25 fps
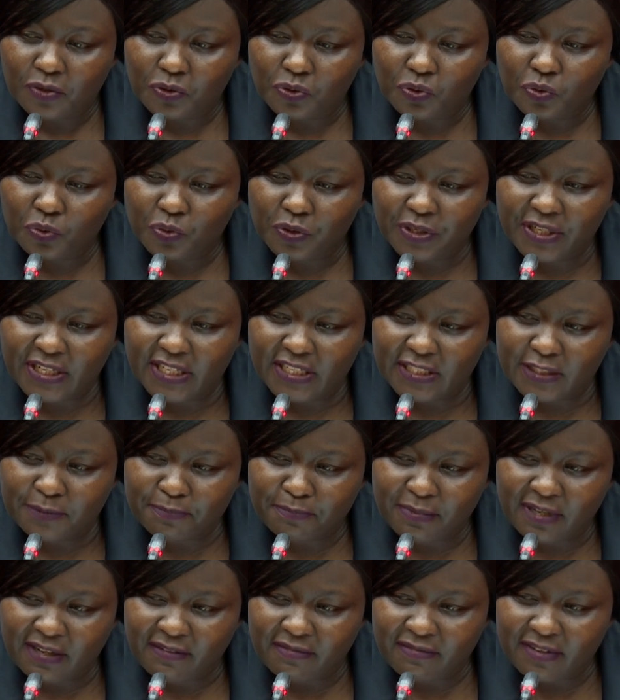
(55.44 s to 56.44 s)
to
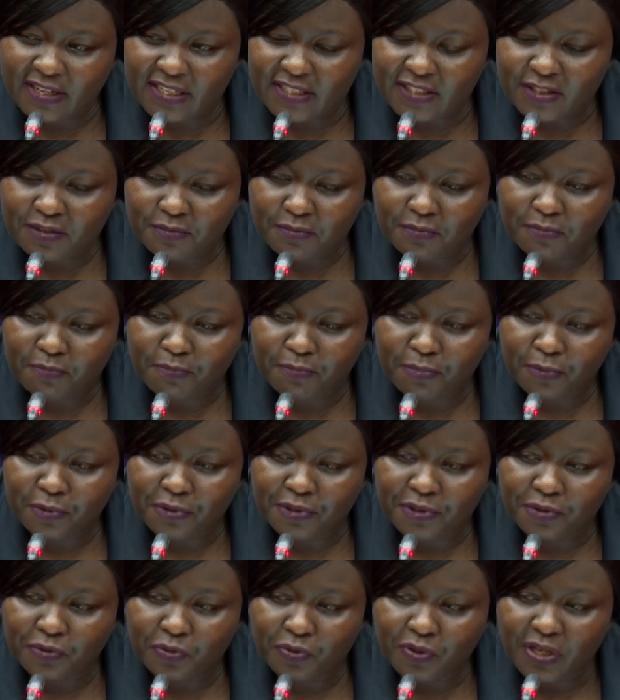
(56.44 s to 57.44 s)
create buffers
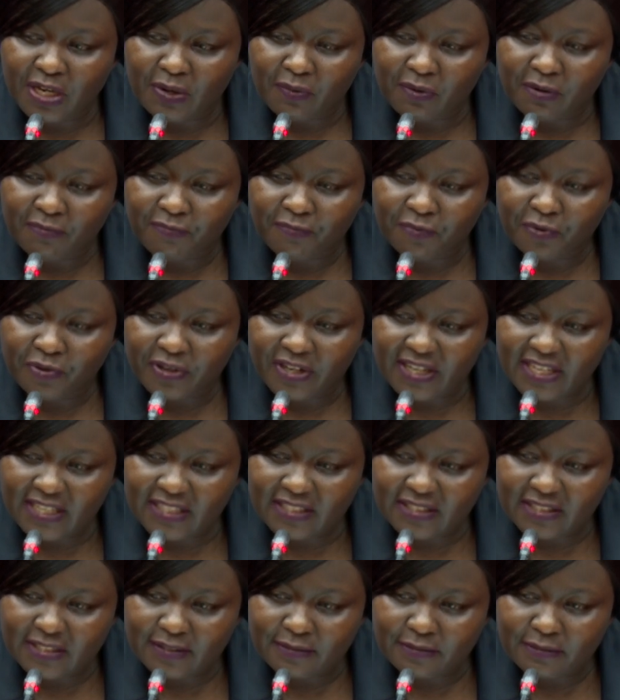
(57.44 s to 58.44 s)
both on our
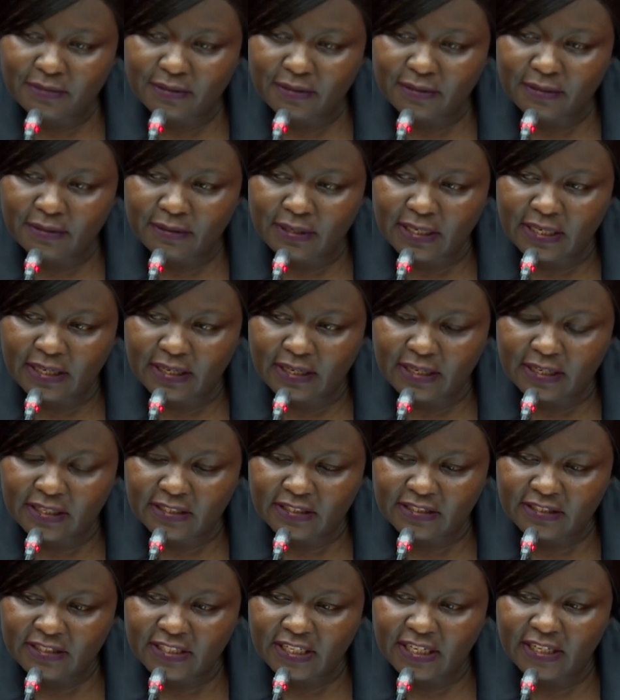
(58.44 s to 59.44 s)
forex
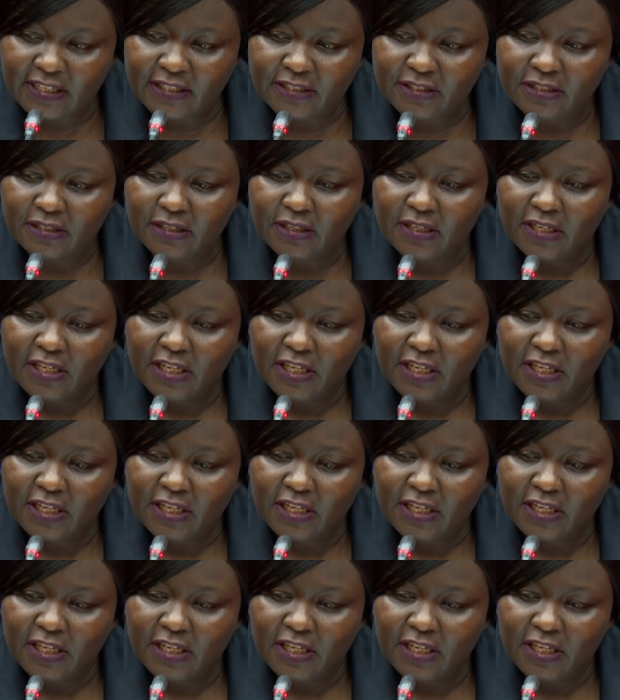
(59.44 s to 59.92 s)
exchange,